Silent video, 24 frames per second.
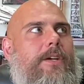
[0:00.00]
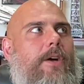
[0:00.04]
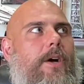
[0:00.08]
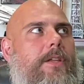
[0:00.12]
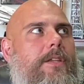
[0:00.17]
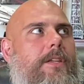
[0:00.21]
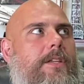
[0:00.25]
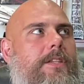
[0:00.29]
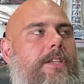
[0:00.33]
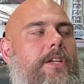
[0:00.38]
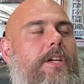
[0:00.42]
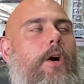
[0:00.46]

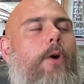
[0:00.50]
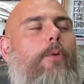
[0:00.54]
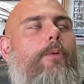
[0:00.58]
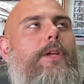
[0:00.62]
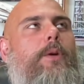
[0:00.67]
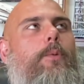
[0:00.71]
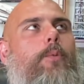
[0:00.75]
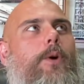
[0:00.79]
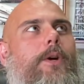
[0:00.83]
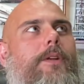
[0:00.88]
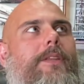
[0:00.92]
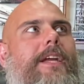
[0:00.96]
The only
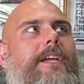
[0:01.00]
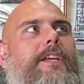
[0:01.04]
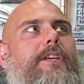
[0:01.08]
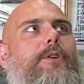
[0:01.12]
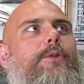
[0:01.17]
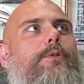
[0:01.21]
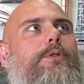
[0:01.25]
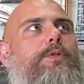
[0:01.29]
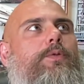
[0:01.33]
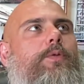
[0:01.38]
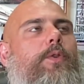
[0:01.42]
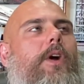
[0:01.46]
word they
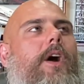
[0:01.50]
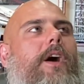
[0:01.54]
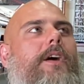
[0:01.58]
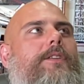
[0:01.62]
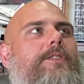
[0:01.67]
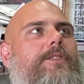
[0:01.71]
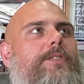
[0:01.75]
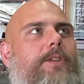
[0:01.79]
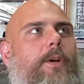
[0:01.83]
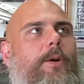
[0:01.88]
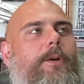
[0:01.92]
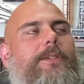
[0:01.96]
use for
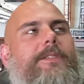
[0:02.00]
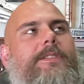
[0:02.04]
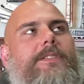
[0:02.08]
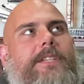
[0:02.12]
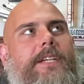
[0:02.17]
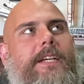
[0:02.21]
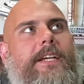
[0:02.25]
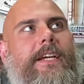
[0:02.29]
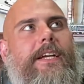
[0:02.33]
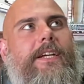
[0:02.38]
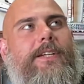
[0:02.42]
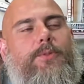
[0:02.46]

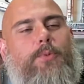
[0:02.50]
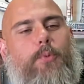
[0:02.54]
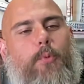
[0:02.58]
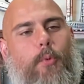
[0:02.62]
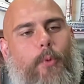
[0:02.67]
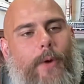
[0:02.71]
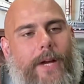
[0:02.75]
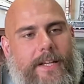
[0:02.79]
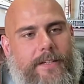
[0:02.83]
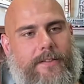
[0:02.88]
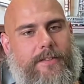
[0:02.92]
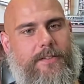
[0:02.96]
uncertainty is
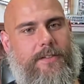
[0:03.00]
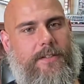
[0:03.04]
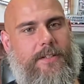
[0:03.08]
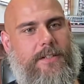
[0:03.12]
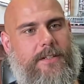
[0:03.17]
risk.